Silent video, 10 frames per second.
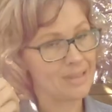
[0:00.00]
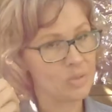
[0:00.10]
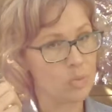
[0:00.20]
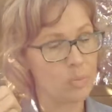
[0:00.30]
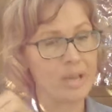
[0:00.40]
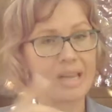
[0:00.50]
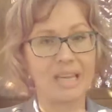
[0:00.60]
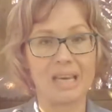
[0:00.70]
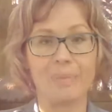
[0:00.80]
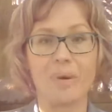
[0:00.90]
It's one way I
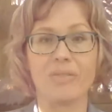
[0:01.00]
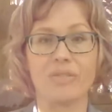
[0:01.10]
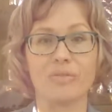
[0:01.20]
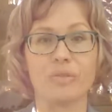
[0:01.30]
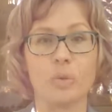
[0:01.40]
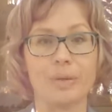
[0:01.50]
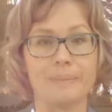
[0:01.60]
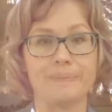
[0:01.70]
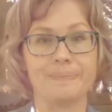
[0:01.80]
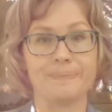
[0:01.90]
get up off the floor.
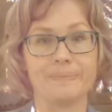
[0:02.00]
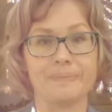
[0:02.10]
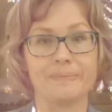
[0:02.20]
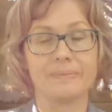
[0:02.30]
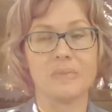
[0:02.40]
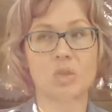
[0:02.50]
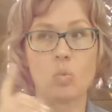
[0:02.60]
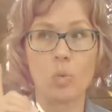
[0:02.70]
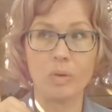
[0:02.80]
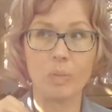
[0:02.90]

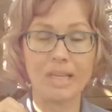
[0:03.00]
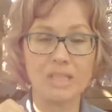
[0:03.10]
One way to